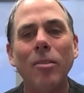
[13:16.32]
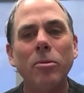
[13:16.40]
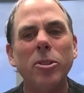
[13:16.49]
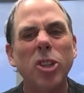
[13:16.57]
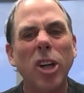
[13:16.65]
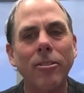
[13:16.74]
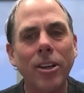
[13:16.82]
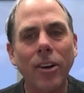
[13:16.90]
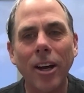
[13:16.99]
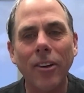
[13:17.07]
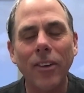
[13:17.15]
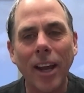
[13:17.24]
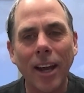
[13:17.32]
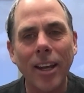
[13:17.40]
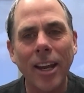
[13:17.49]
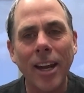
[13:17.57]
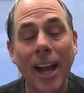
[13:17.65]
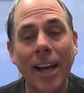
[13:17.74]
traveling around
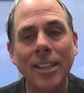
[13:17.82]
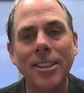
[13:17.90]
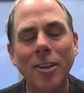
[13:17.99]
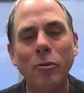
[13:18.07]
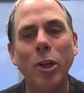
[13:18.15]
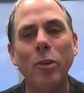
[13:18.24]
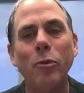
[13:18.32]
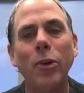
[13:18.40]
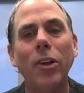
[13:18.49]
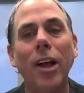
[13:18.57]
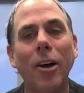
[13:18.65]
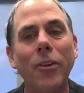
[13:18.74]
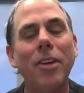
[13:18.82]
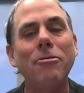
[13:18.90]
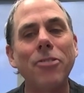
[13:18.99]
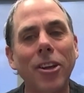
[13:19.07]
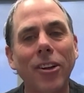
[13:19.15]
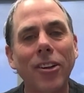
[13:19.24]
and asking people how they
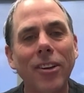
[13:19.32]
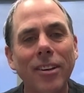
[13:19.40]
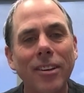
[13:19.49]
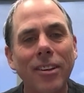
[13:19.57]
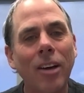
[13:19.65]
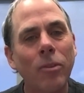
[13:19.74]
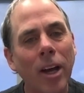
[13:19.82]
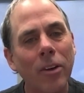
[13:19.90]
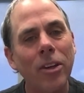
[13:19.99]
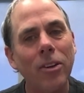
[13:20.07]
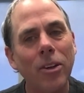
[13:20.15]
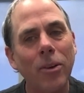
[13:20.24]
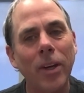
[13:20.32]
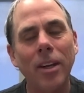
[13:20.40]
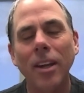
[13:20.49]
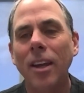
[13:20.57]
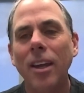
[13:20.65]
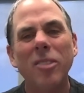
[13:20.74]
feel, not how you're doing,
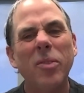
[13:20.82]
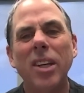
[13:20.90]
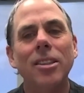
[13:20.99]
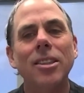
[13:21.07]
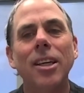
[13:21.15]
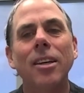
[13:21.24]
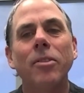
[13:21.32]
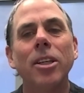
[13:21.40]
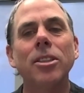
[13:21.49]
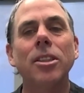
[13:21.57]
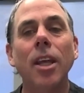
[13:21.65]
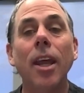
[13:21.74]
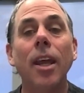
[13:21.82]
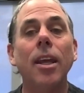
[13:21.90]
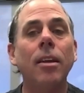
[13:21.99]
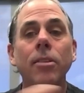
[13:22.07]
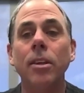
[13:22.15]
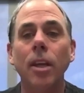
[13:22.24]
because
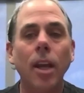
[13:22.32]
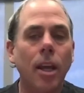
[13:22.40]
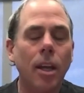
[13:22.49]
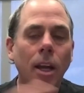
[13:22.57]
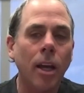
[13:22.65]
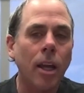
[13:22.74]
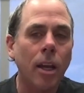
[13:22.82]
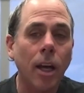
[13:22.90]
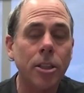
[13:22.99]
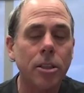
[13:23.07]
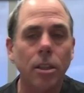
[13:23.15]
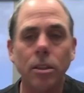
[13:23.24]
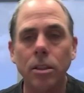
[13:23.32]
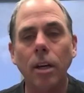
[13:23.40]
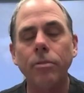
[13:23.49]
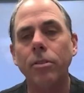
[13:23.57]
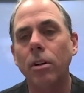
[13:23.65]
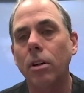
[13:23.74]
even today, and I still
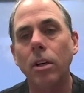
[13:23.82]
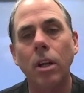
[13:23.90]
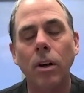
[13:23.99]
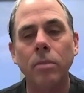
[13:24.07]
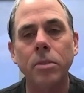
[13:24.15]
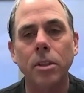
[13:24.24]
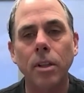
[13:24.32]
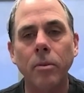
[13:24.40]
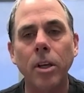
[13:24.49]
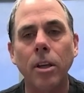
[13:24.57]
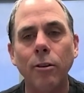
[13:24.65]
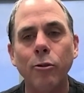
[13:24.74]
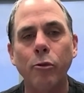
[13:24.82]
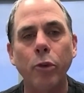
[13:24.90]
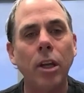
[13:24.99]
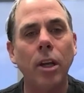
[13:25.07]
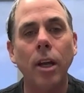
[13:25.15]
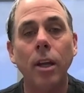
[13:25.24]
suffer. I'm a human
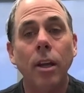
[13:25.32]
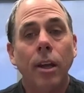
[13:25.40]
being. I